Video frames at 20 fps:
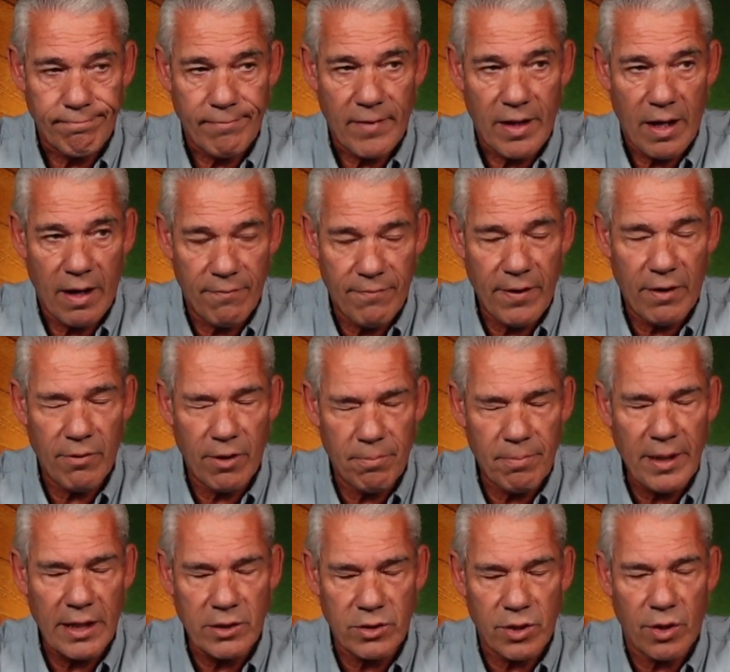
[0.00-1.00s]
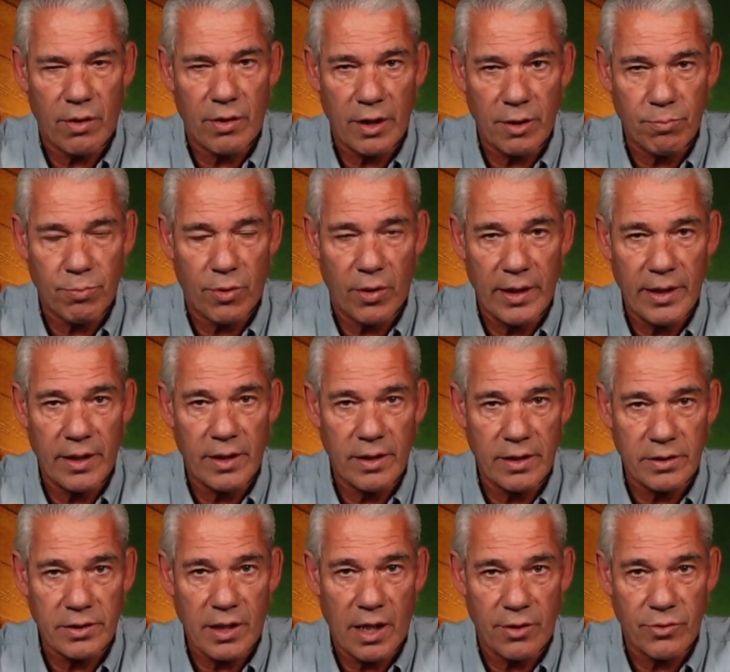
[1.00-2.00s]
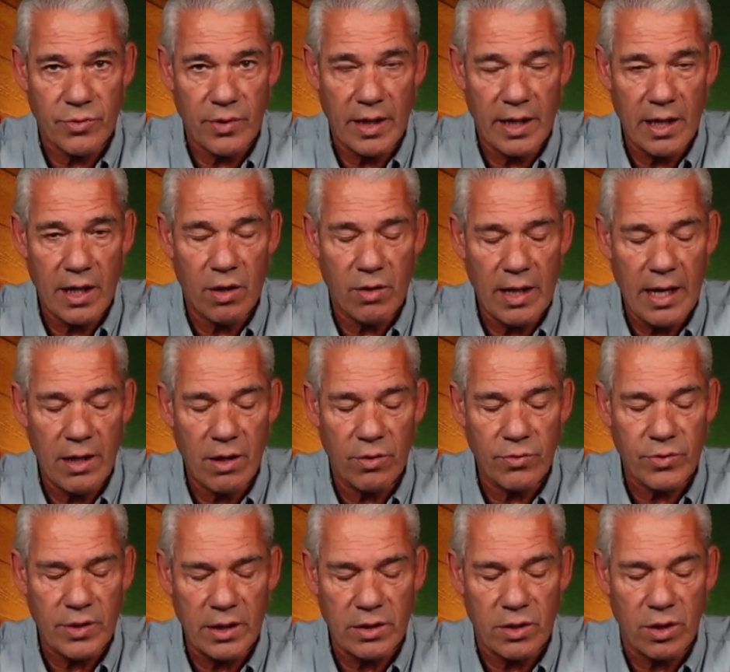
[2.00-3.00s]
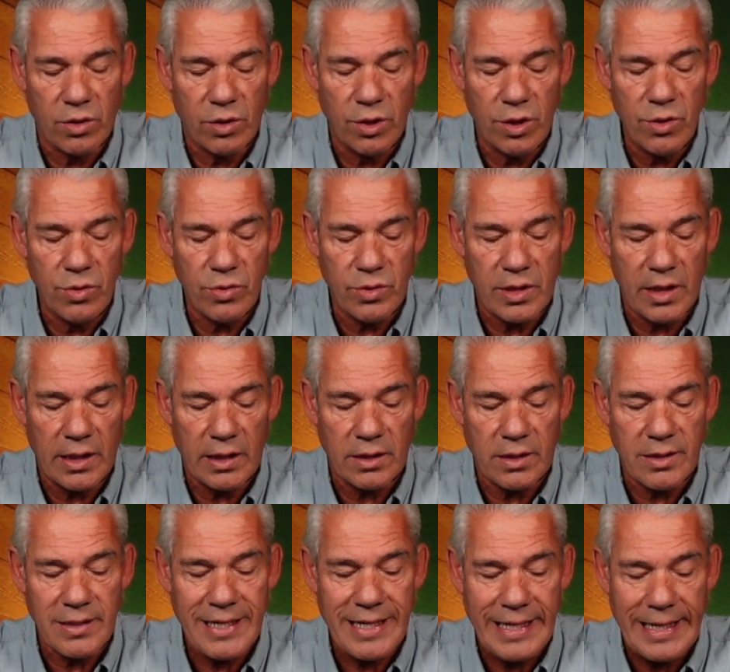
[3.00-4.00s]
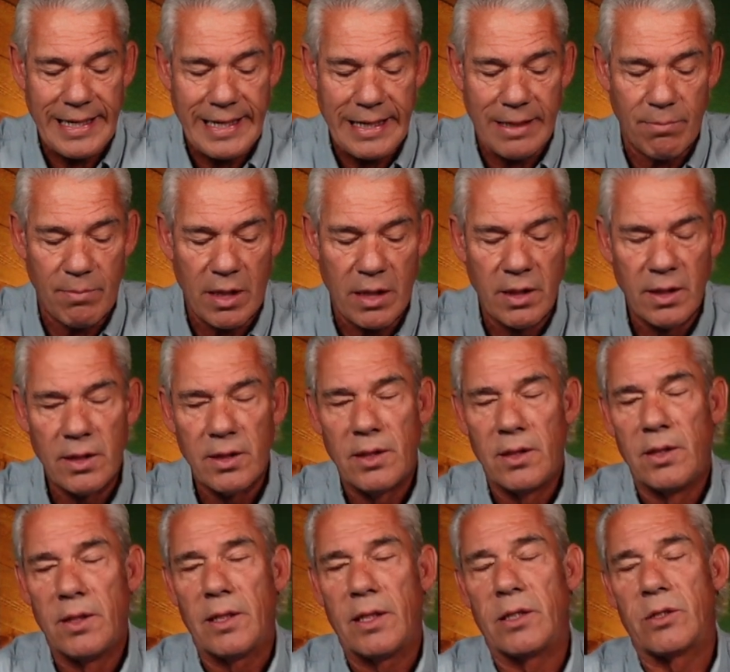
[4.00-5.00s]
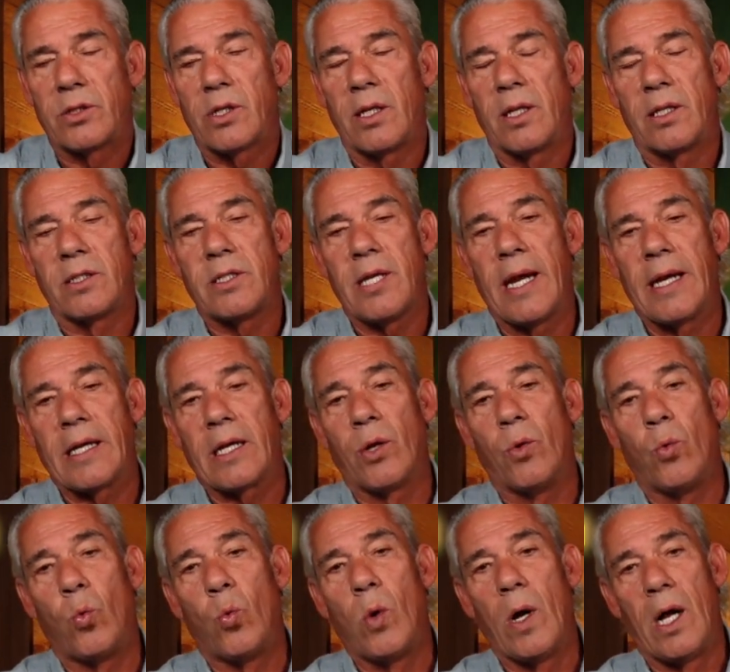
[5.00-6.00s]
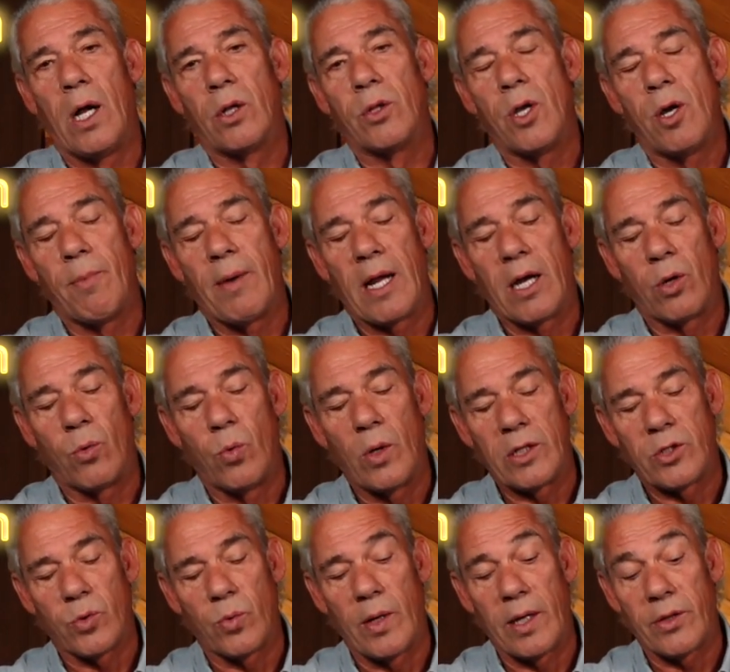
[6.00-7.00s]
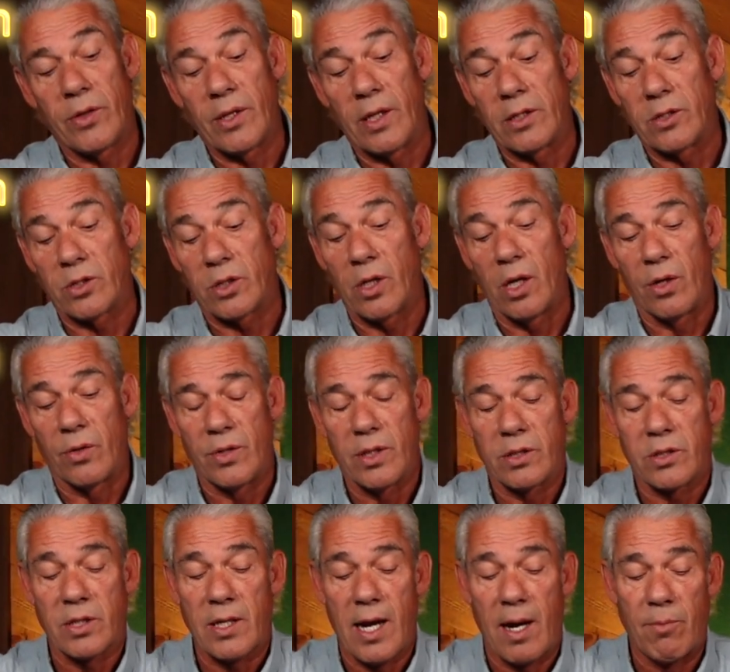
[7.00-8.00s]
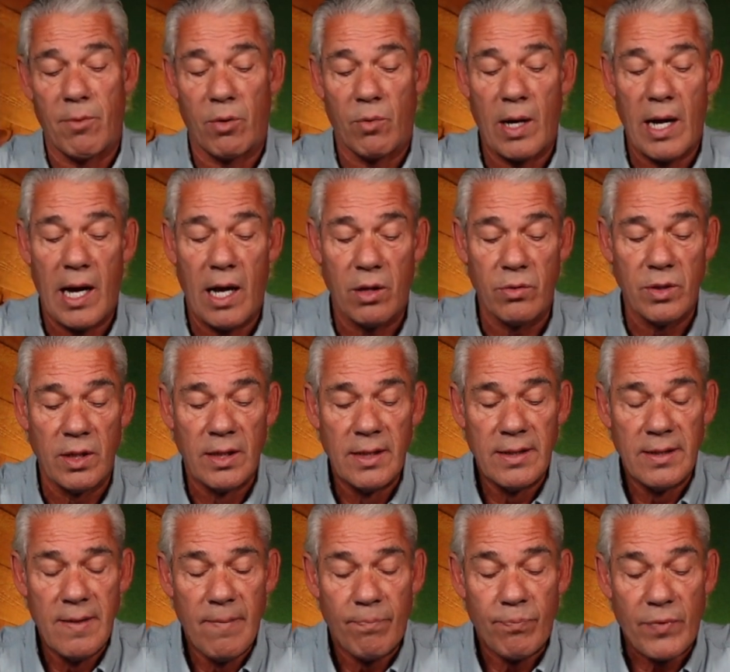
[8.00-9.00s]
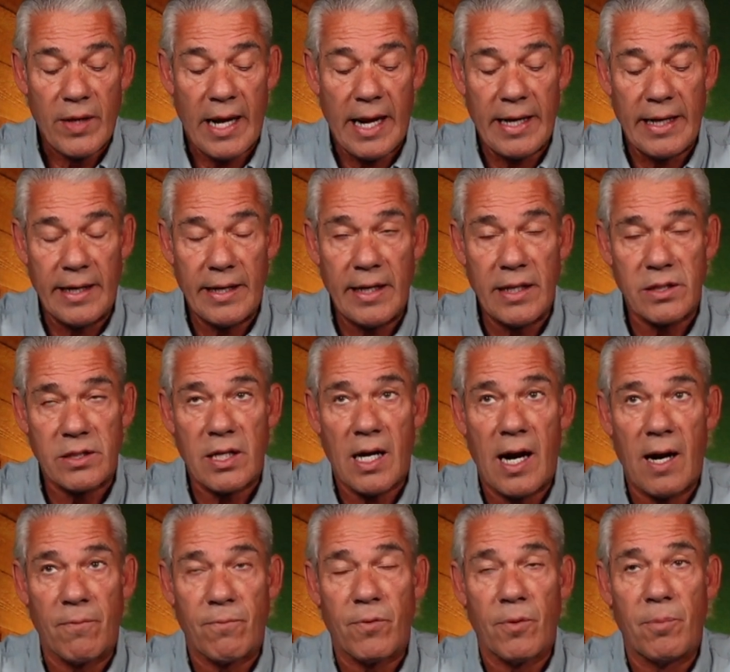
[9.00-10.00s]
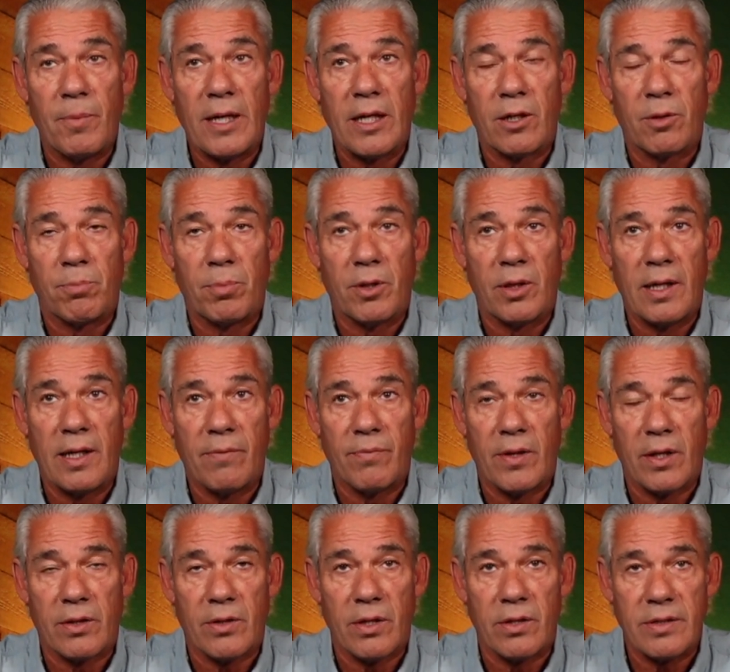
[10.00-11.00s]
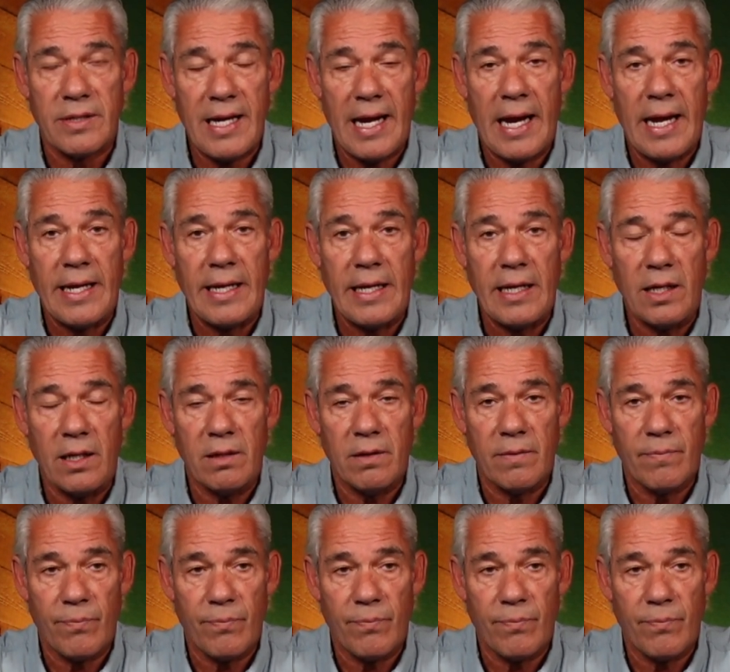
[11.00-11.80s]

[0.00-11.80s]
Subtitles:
a very big turning point in this country. I don't think the losing team is going to take it well, no matter which way things go this time around. And it is hard for me to believe that there's any